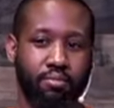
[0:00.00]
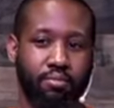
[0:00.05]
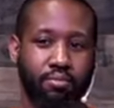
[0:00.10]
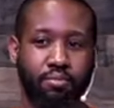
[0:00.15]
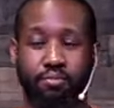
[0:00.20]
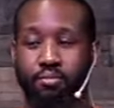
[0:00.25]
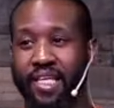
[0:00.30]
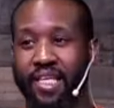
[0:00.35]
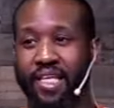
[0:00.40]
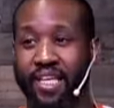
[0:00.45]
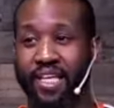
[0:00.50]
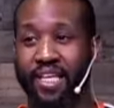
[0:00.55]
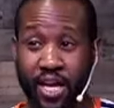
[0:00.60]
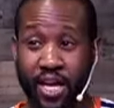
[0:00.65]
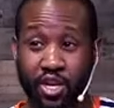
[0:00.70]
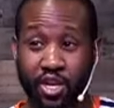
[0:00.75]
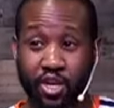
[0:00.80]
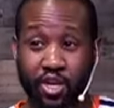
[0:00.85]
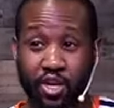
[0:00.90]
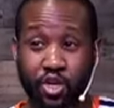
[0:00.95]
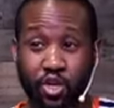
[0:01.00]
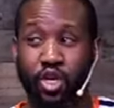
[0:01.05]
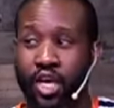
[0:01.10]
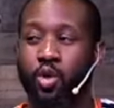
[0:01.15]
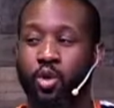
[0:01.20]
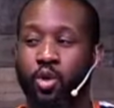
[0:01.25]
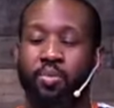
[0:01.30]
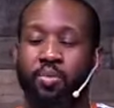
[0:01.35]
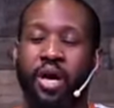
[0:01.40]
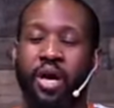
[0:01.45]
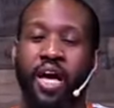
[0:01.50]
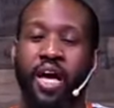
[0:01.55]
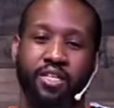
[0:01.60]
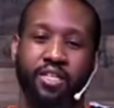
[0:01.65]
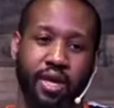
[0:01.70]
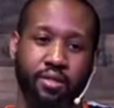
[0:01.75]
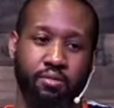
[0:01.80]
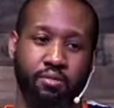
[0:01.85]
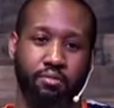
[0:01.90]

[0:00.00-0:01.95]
Can you imagine that?